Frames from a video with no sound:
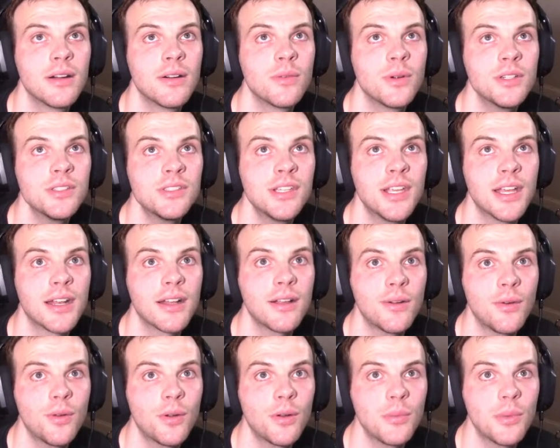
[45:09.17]
Where's he at on
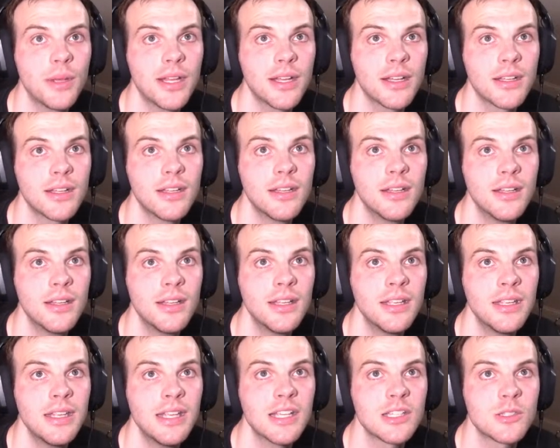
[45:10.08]
quarterback?
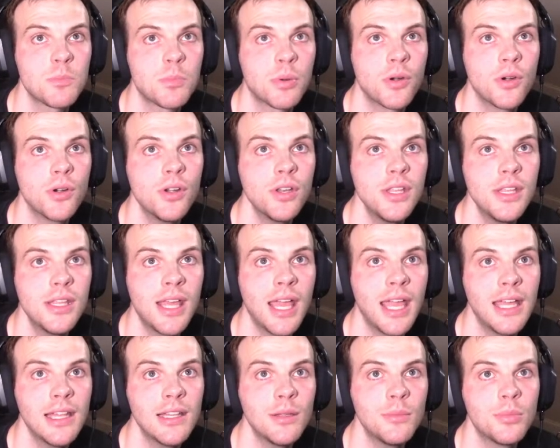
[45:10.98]
He has Purdy,
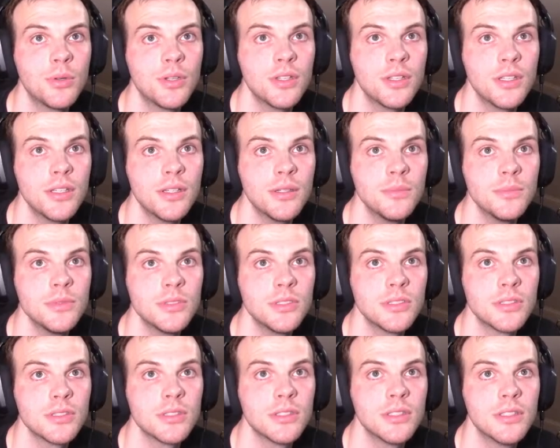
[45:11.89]
Caleb
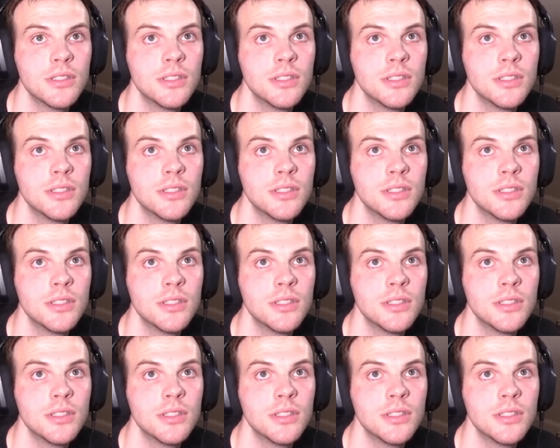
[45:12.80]
Williams.